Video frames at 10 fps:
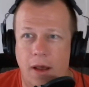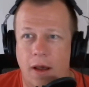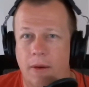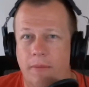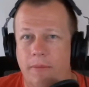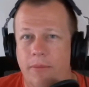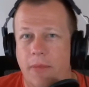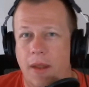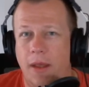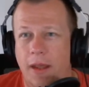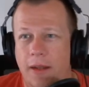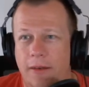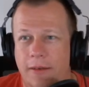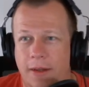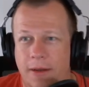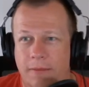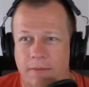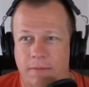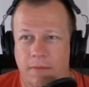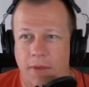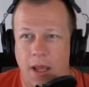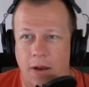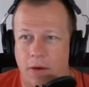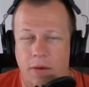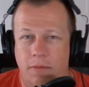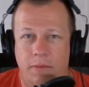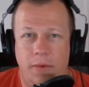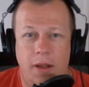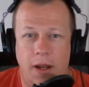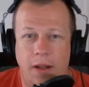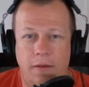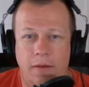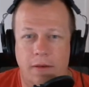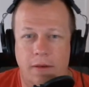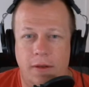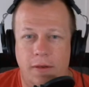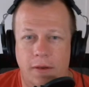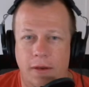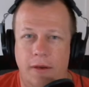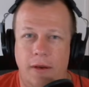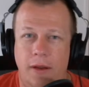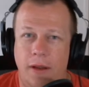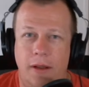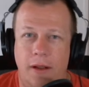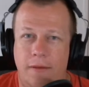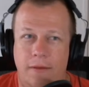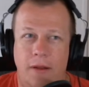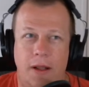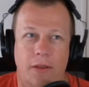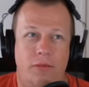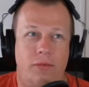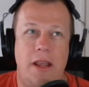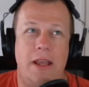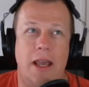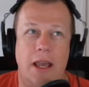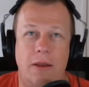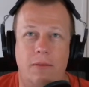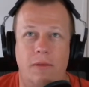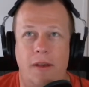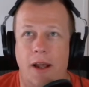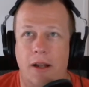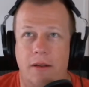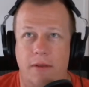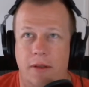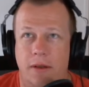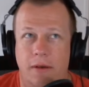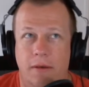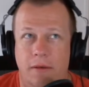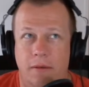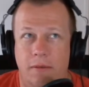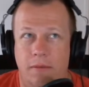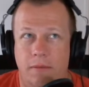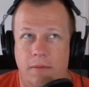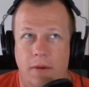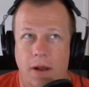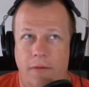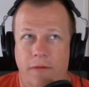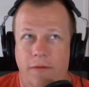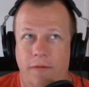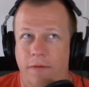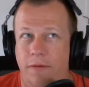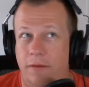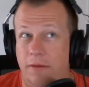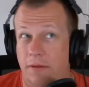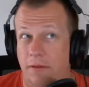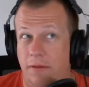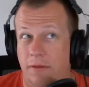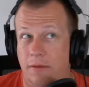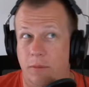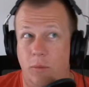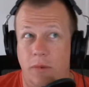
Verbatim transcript: Um. And um. Yeah, I couldn't get access to it. So, it's like three games out of the 12 uh,